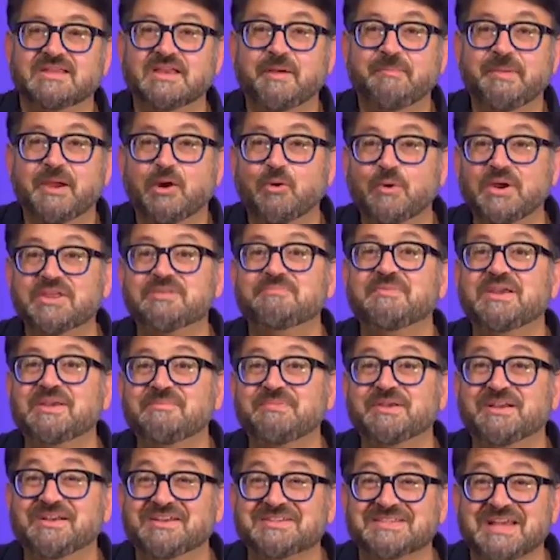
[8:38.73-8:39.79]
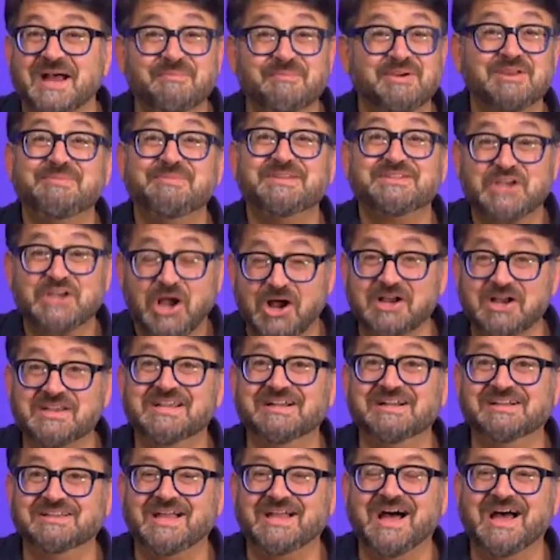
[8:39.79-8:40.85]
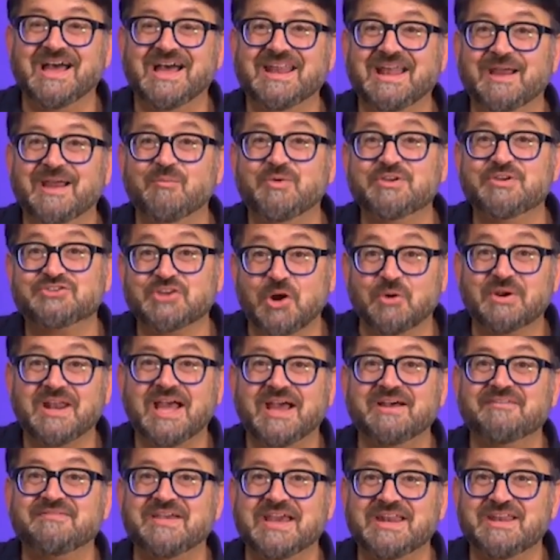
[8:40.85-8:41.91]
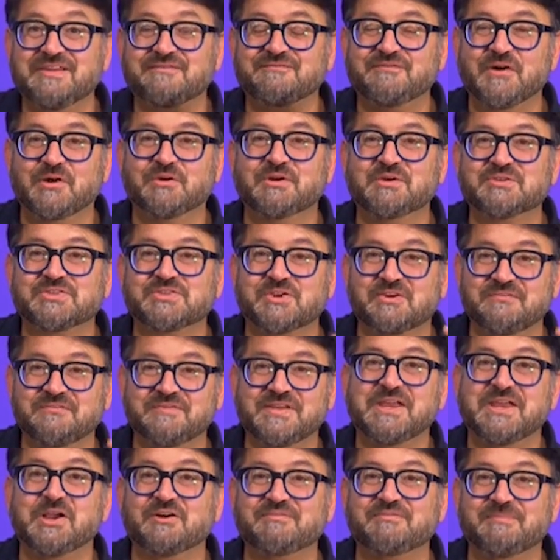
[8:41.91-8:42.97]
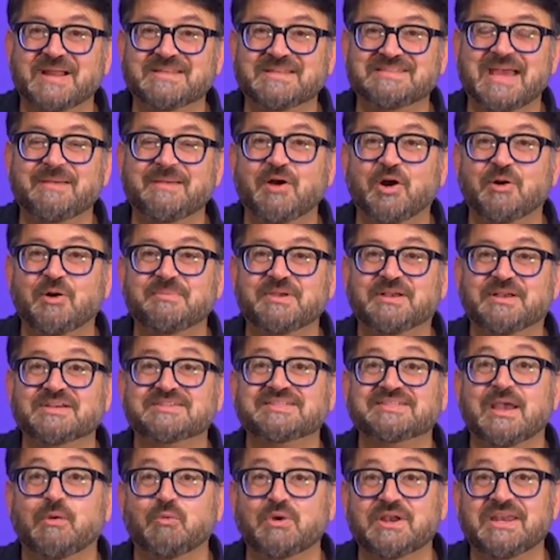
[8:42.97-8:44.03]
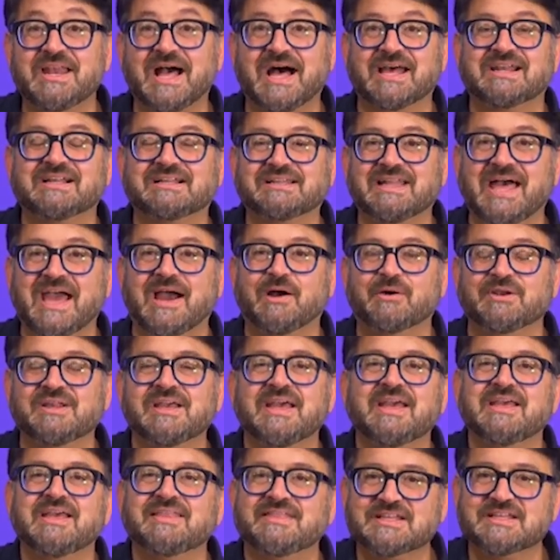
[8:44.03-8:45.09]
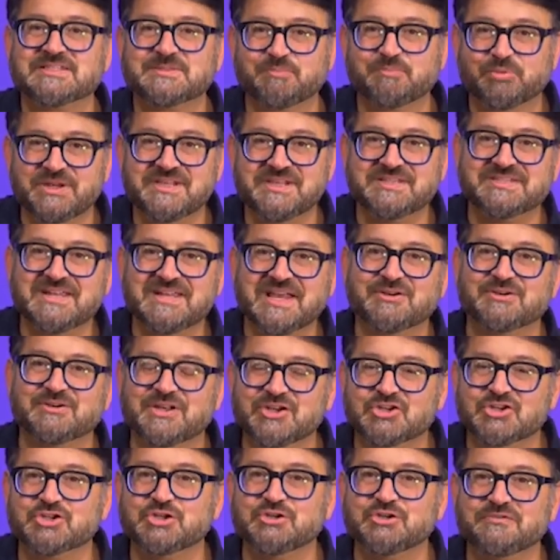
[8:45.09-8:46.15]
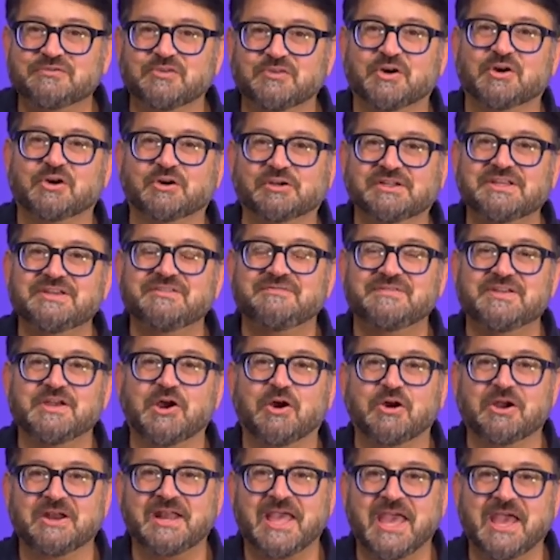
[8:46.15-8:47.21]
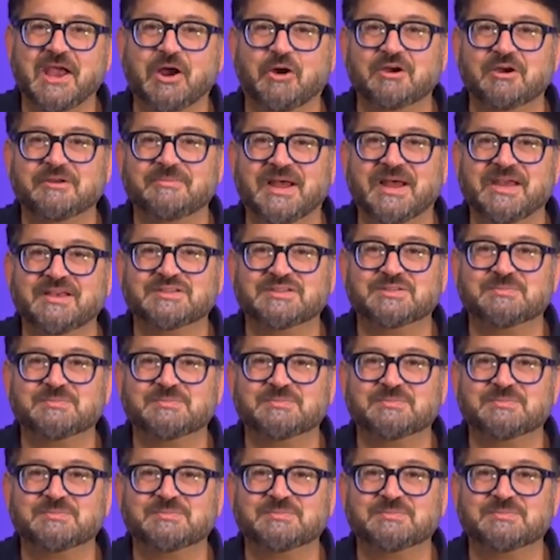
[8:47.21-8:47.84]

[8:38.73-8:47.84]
Now bear with me because I'm going to be talking a lot and we don't have any photos or video of my demo because they were not allowed. That's pretty standard issue for early VR and AR in my